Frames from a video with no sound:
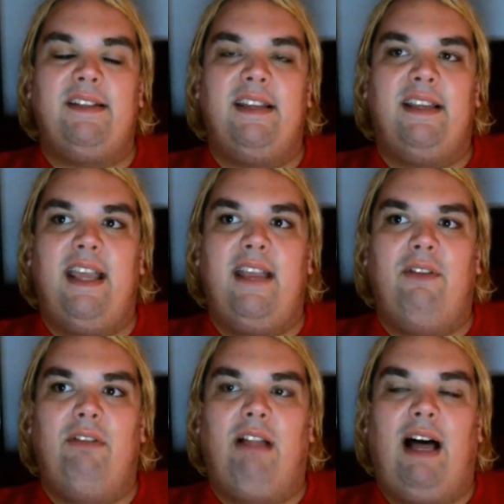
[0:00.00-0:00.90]
It gave a
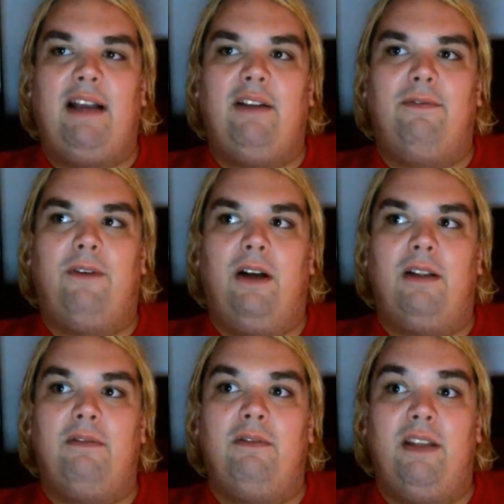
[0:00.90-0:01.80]
lot of uh,
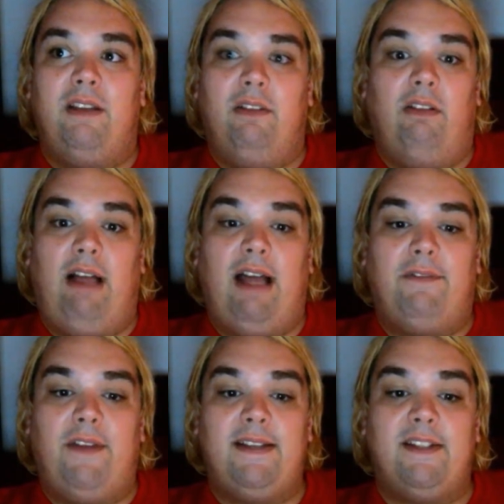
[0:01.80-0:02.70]
a lot of
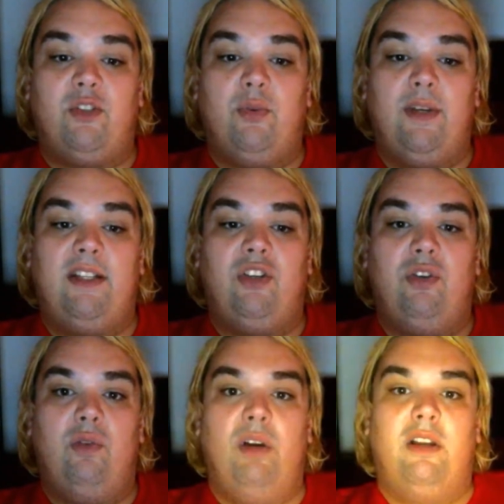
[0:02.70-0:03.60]
history
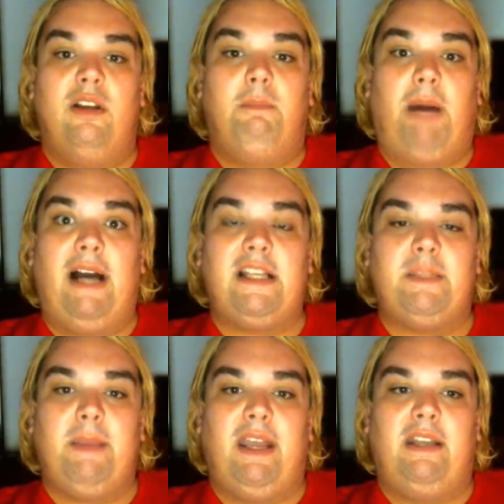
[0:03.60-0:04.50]
to
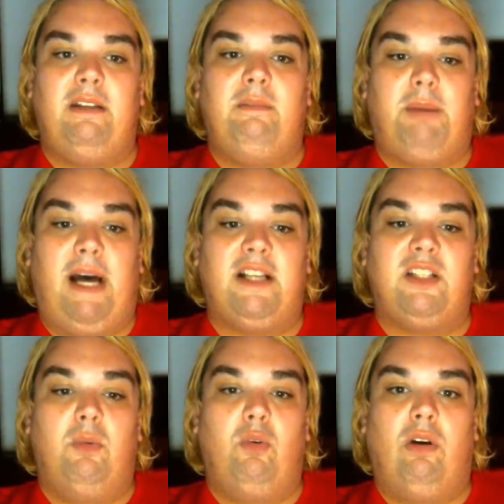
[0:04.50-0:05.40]
Boxman and
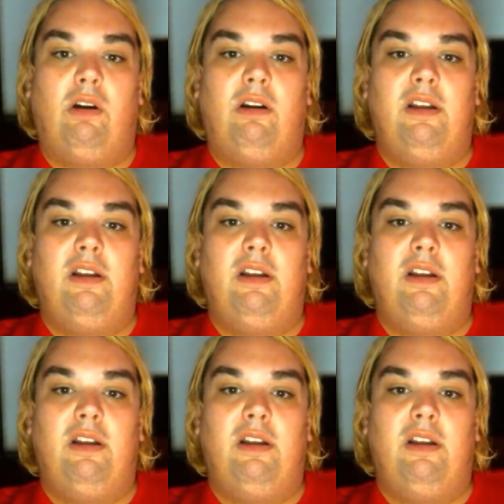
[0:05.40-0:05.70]
Boxmore,